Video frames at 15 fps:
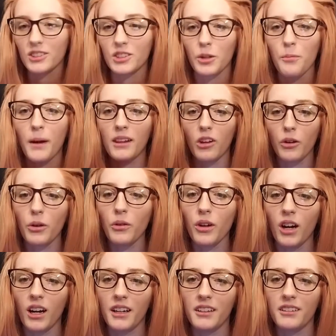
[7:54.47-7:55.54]
so my local
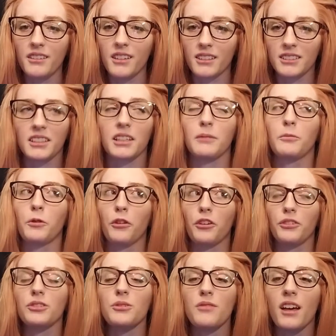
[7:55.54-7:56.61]
con doesn't get more
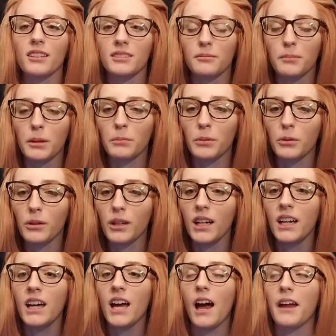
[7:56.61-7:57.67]
than 2,000 people,
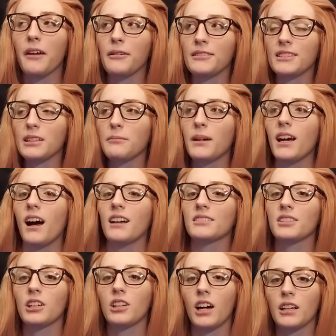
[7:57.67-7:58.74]
and I was in my
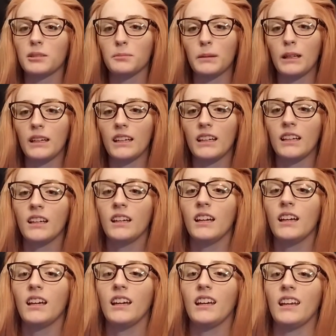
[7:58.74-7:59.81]
Asuka cosplay,
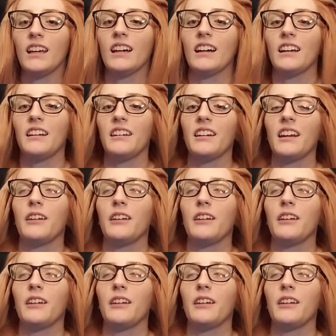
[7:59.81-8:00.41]
and